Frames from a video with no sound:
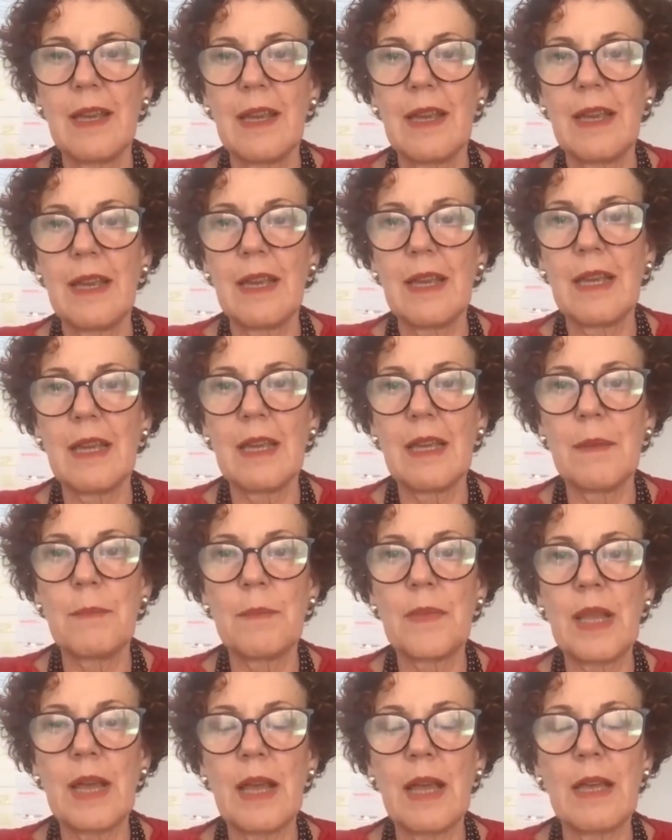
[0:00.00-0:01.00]

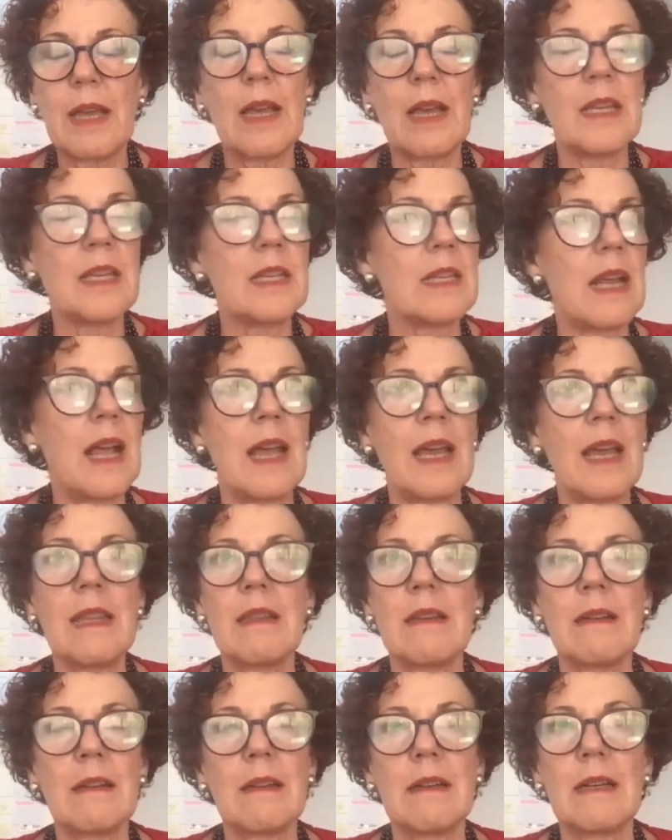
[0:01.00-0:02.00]
It's
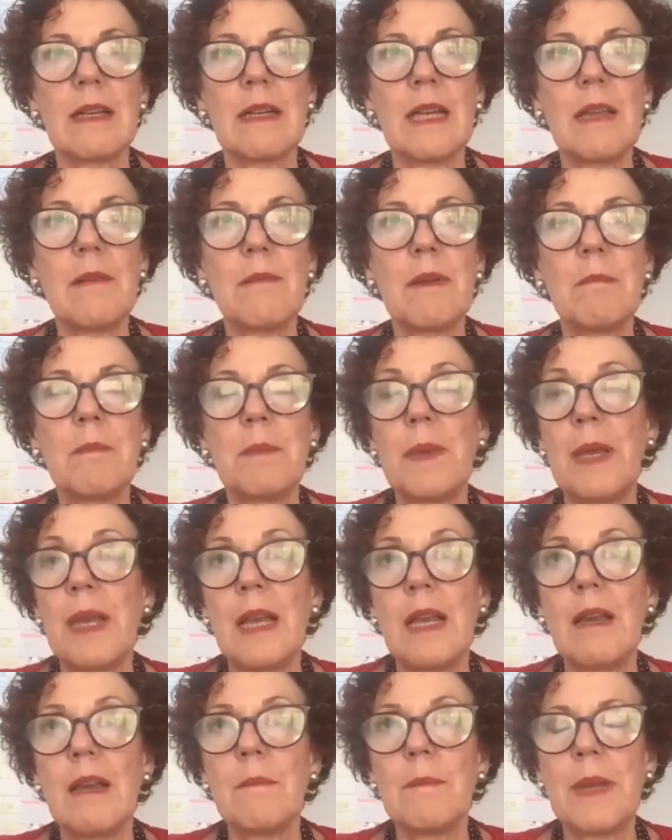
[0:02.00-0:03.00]
either even
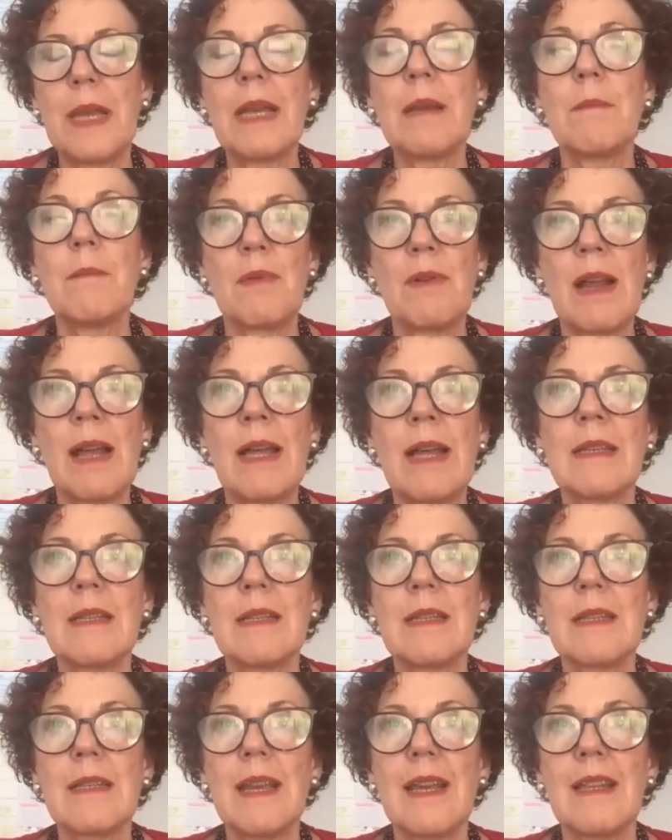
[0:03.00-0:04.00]
big
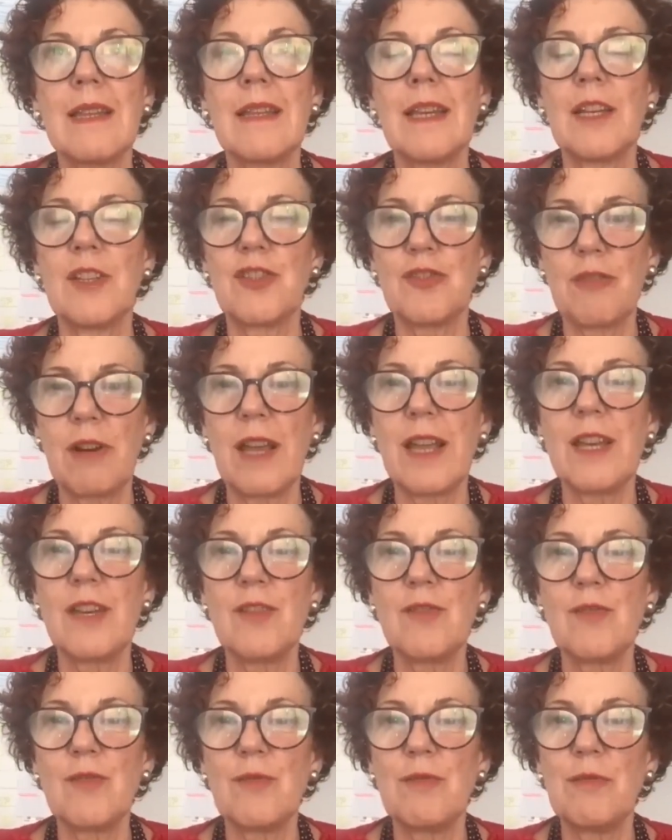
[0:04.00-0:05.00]
brands, they're
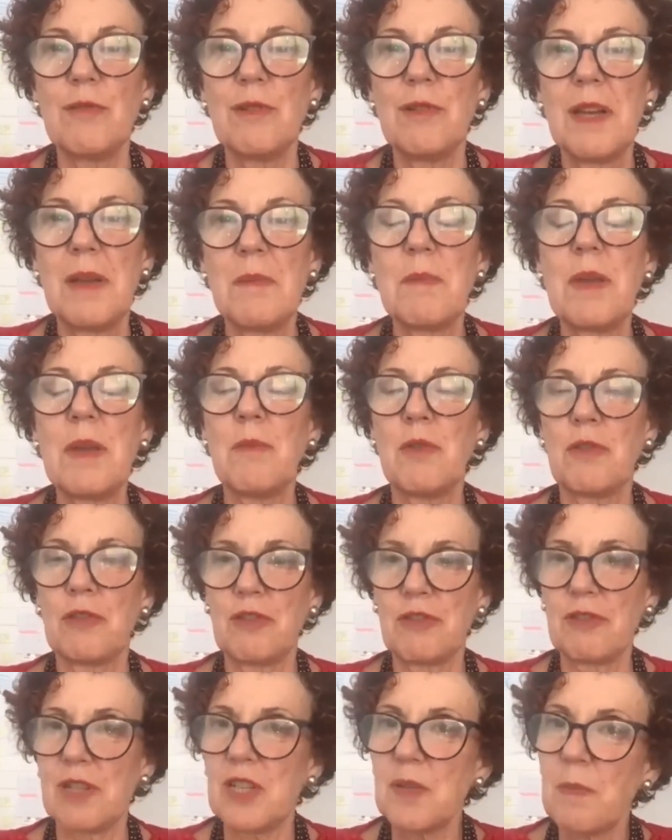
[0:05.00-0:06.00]
trying to be more
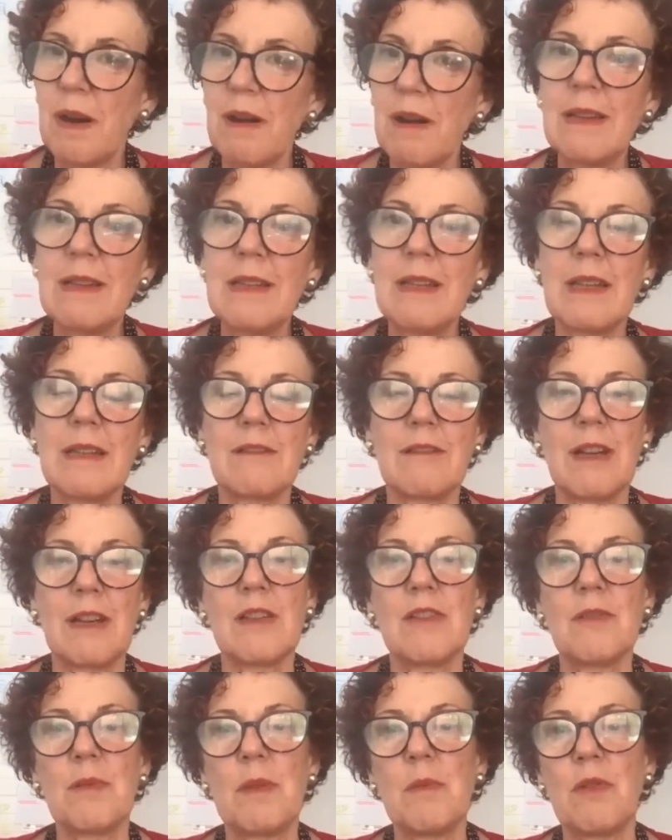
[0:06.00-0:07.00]
transparent, they're trying
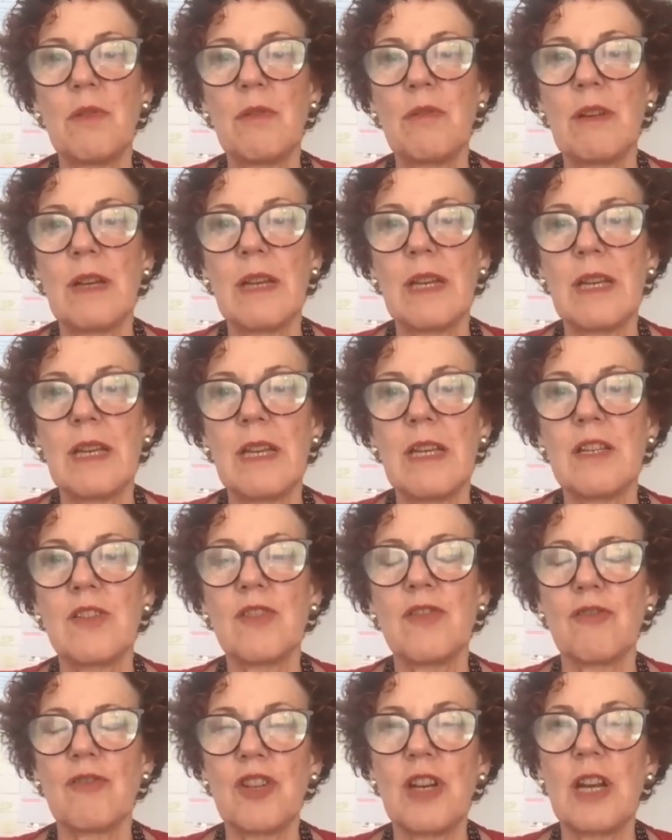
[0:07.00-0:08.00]
to be more
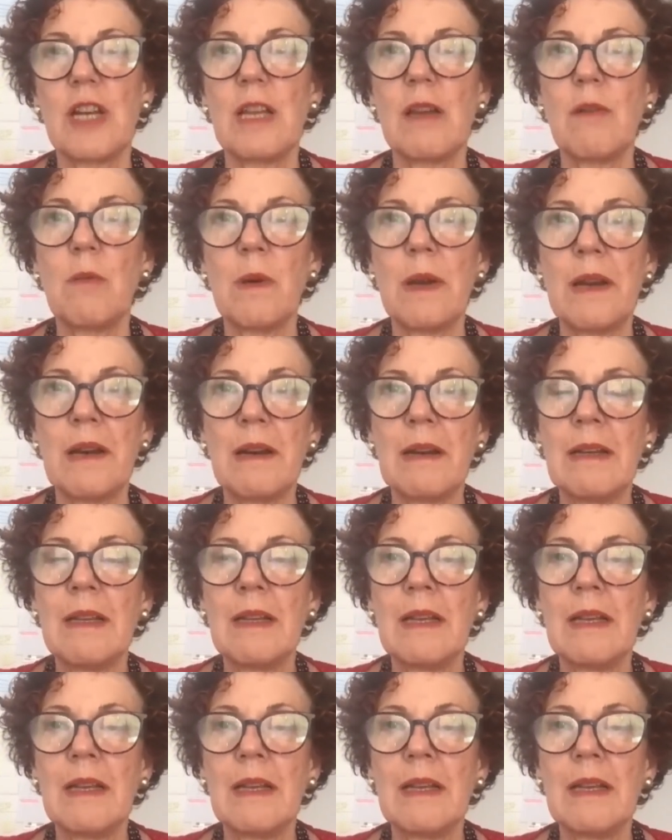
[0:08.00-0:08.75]
socially aware.